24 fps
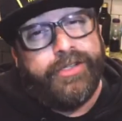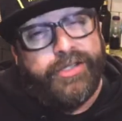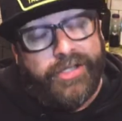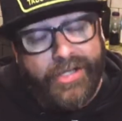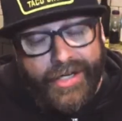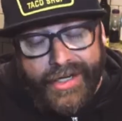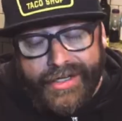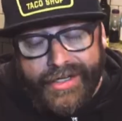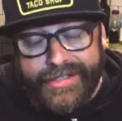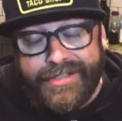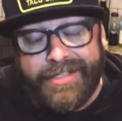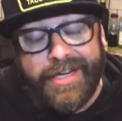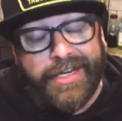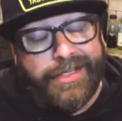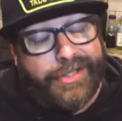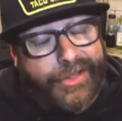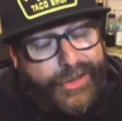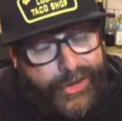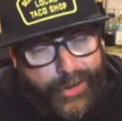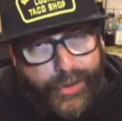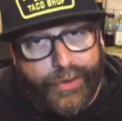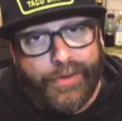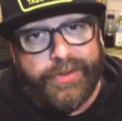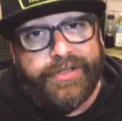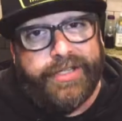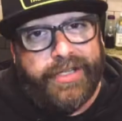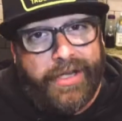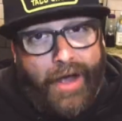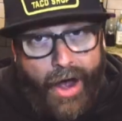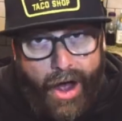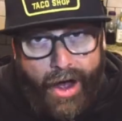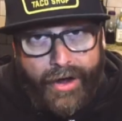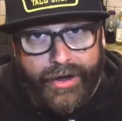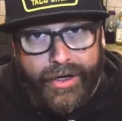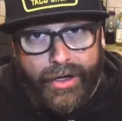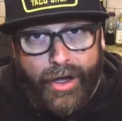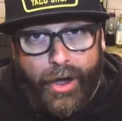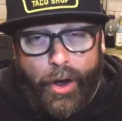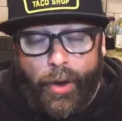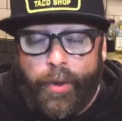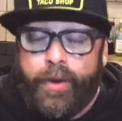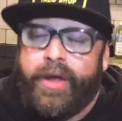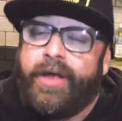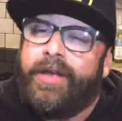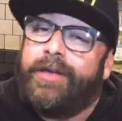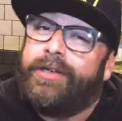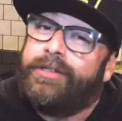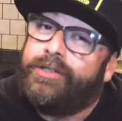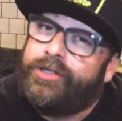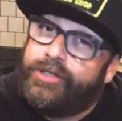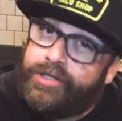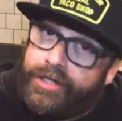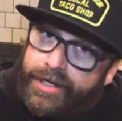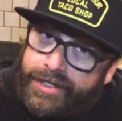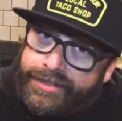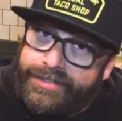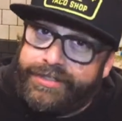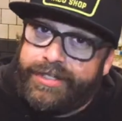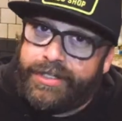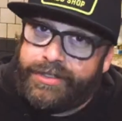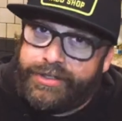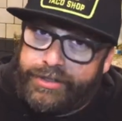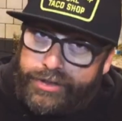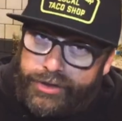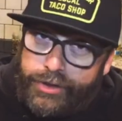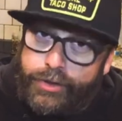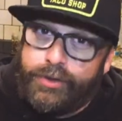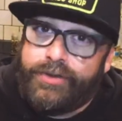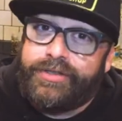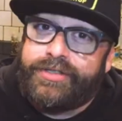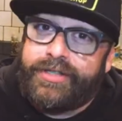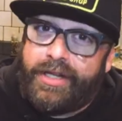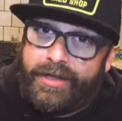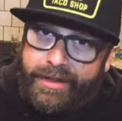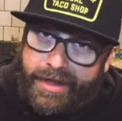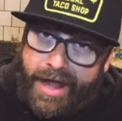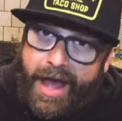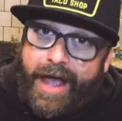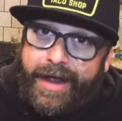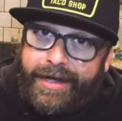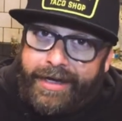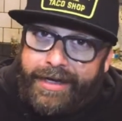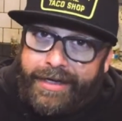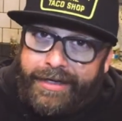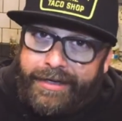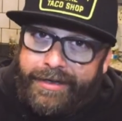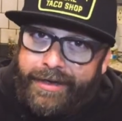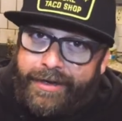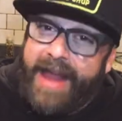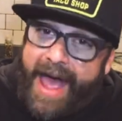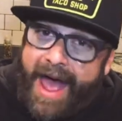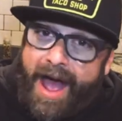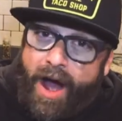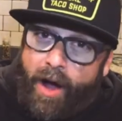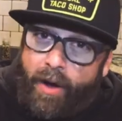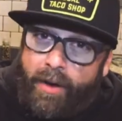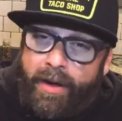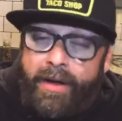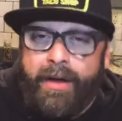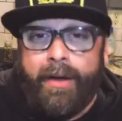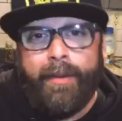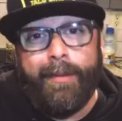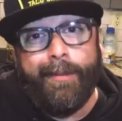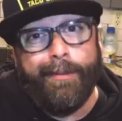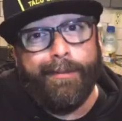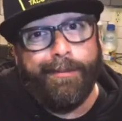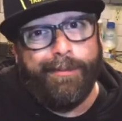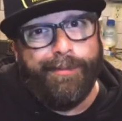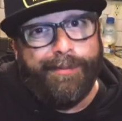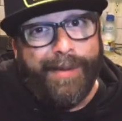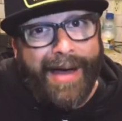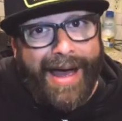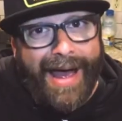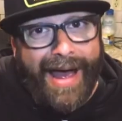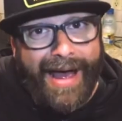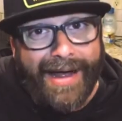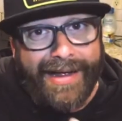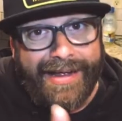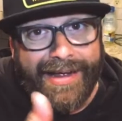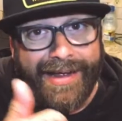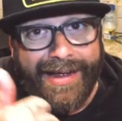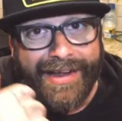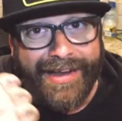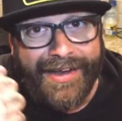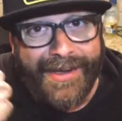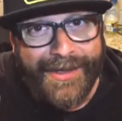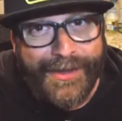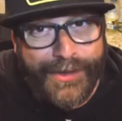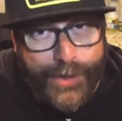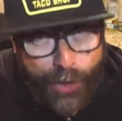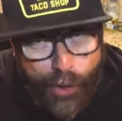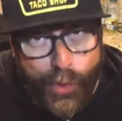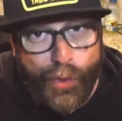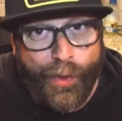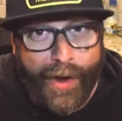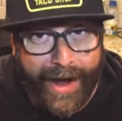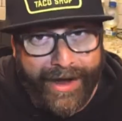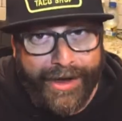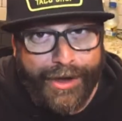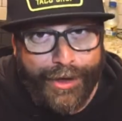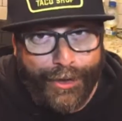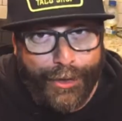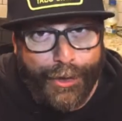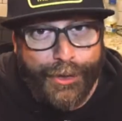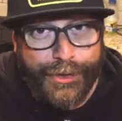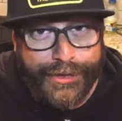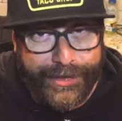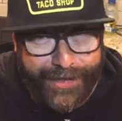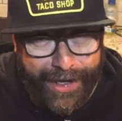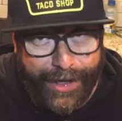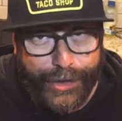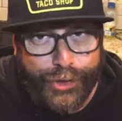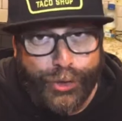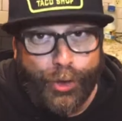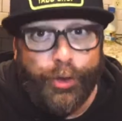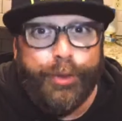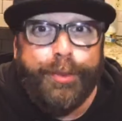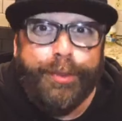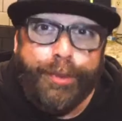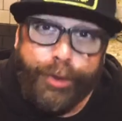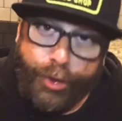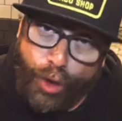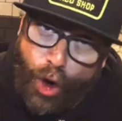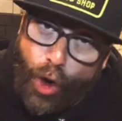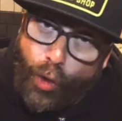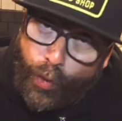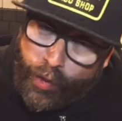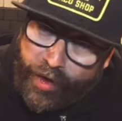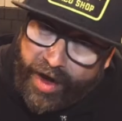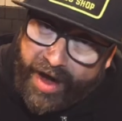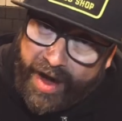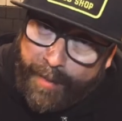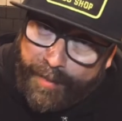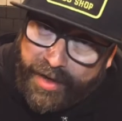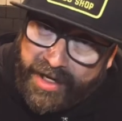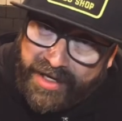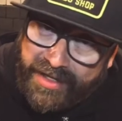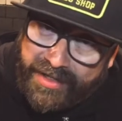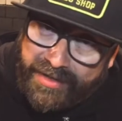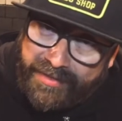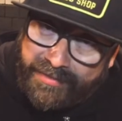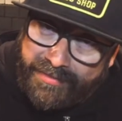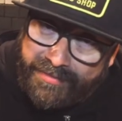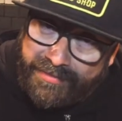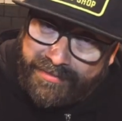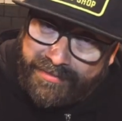just excuse the audio, just excuse the lighting. Now, back to regular scheduled programming.